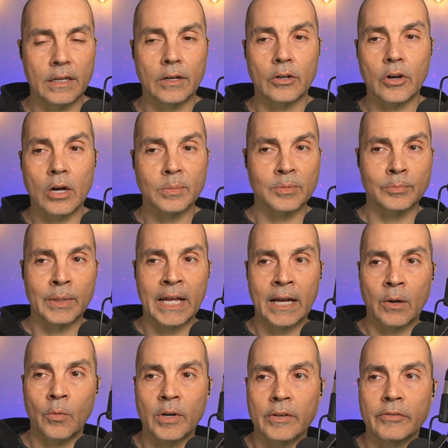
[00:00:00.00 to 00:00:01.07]
Carbon
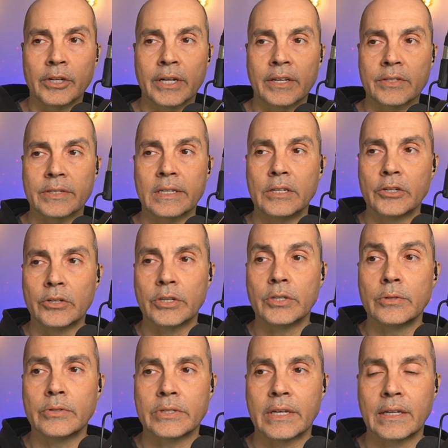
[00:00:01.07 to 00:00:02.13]
Black, whatever it is that you're
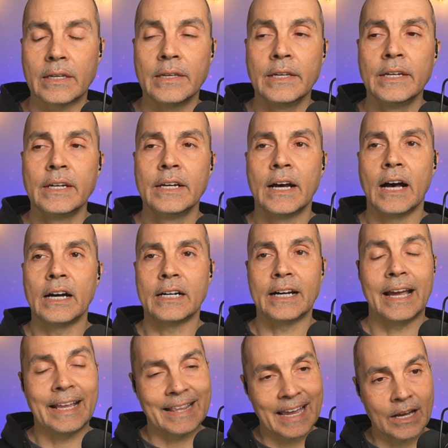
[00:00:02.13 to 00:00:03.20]
using.
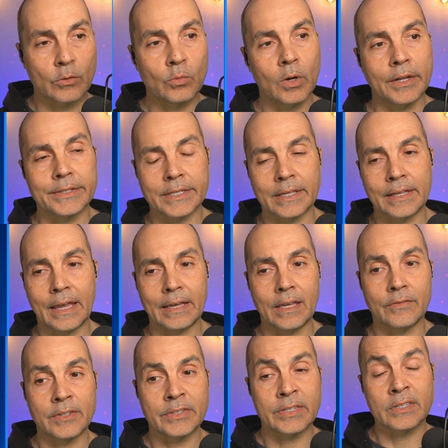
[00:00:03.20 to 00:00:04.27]
And that runs on that
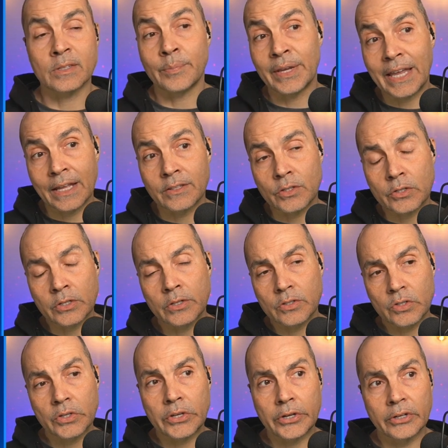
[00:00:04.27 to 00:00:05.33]
given system. Again,
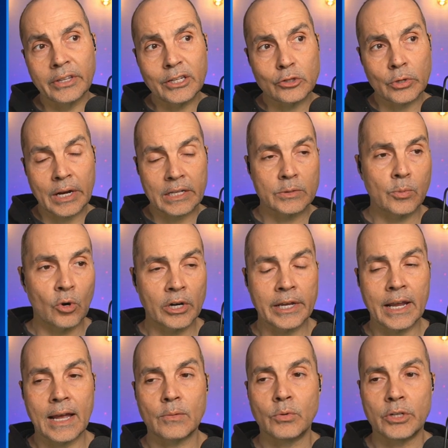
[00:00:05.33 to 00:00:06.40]
securely
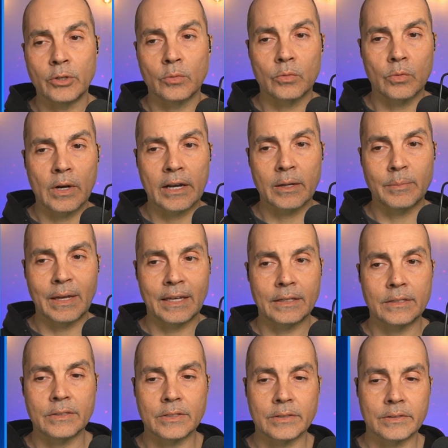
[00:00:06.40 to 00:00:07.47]
transporting, I wouldn't
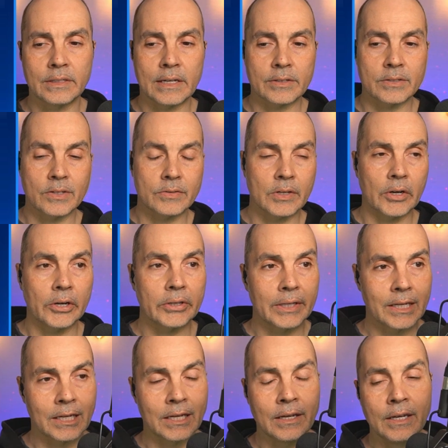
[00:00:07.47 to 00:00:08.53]
recommend
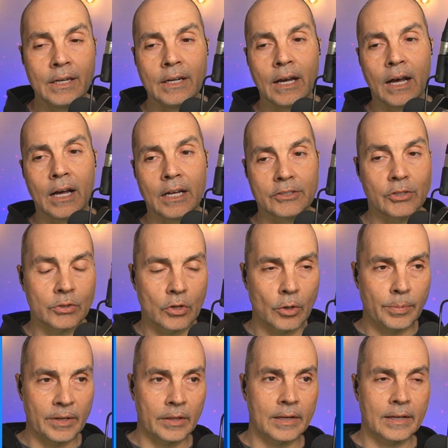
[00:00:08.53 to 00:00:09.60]
necessarily just
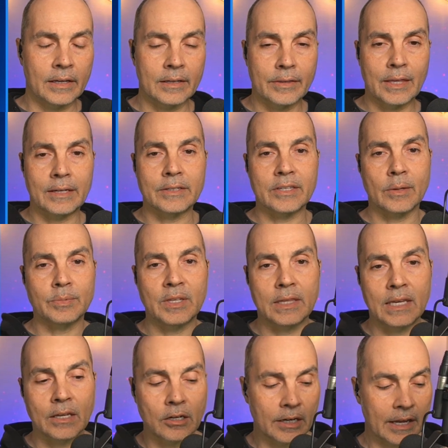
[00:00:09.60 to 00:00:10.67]
opening things up to
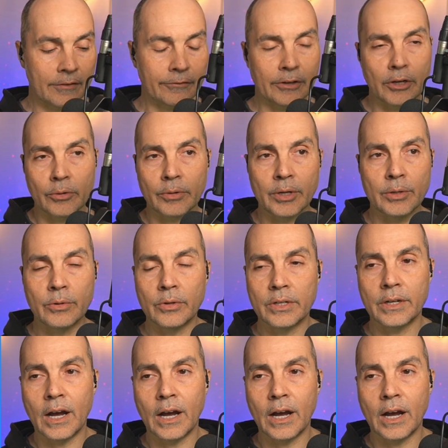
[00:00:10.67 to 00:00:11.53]
the internet for your root.